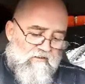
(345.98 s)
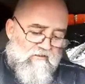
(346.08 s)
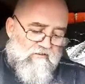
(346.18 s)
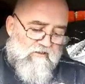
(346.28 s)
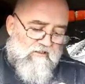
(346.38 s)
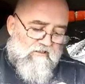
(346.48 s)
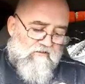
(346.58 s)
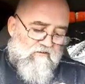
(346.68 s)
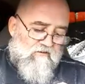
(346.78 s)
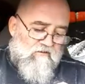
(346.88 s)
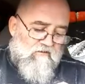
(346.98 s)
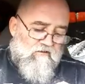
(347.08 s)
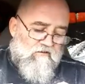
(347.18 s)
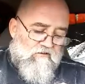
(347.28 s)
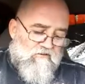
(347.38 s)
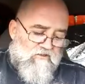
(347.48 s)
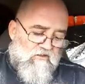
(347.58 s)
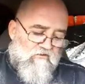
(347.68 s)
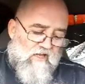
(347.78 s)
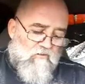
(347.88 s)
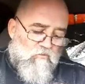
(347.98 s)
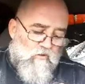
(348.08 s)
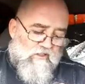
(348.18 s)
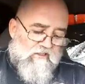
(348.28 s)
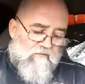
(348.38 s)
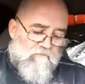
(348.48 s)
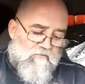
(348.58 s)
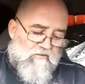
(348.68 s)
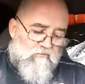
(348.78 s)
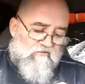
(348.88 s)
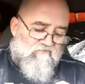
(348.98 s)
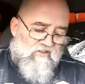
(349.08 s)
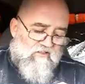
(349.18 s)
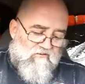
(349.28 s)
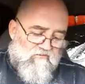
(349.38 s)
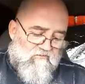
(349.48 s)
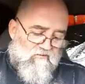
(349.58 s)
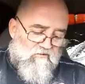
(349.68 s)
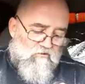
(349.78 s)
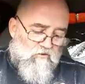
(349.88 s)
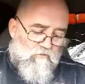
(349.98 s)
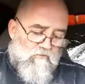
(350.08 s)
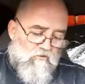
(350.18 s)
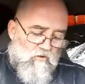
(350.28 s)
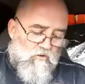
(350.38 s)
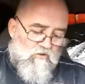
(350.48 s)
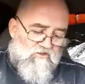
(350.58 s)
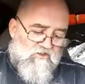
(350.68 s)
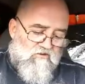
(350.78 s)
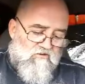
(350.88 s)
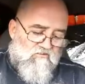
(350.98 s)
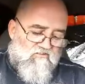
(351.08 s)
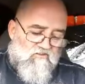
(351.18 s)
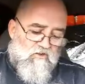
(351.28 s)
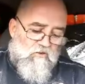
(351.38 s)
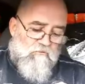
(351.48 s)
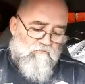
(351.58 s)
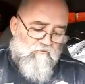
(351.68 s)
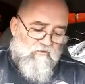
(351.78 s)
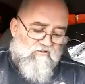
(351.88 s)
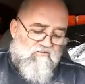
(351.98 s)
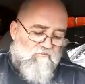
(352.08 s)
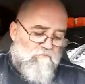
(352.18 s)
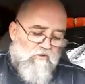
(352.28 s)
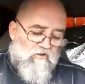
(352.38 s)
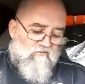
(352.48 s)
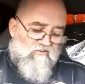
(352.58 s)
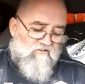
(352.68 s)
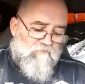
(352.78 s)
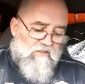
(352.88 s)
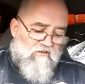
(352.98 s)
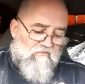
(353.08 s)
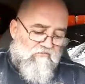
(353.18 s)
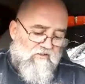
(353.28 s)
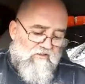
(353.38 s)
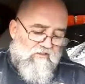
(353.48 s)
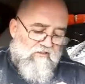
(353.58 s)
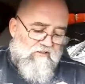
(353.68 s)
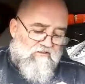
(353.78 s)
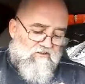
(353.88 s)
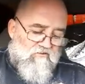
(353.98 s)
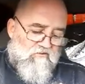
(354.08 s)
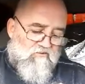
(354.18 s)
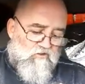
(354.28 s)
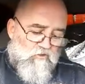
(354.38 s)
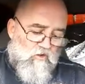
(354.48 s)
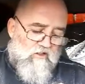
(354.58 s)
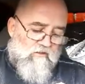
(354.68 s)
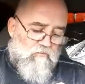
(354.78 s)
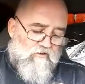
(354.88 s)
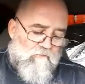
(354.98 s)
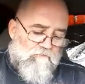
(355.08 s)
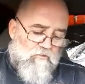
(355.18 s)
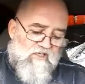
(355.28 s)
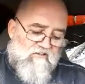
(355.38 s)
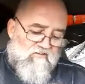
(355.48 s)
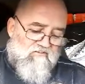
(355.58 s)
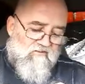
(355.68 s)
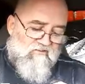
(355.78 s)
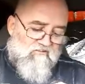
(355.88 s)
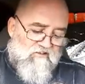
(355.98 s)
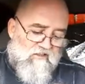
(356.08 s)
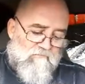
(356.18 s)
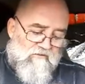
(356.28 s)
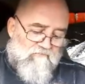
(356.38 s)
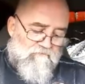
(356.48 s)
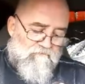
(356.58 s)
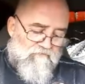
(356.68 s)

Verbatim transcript: And then shall that wicked be revealed, whom the Lord shall consume with the spirit of his mouth, and shall destroy him with the brightness of his coming.